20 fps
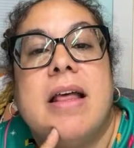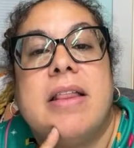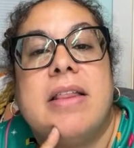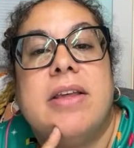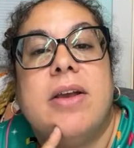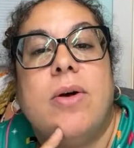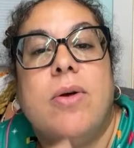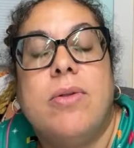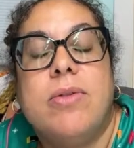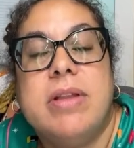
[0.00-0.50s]

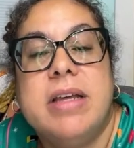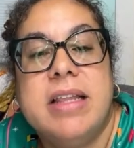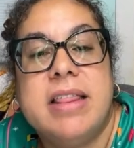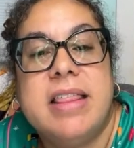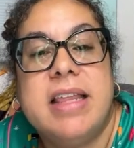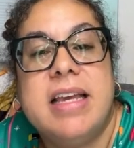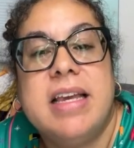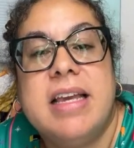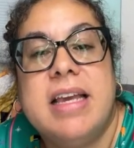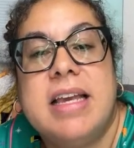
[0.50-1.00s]
The only
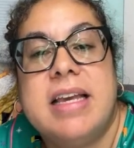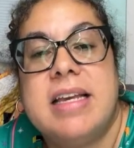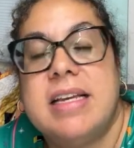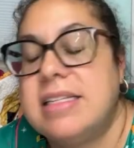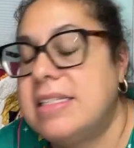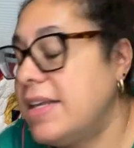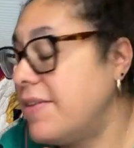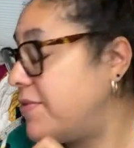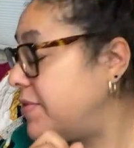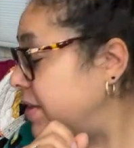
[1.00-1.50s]
thing
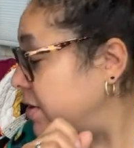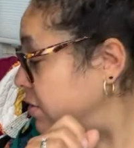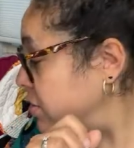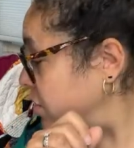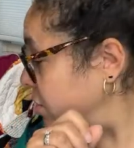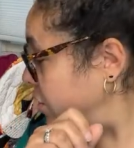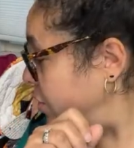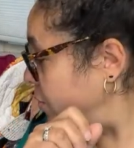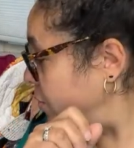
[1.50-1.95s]
is, if those are the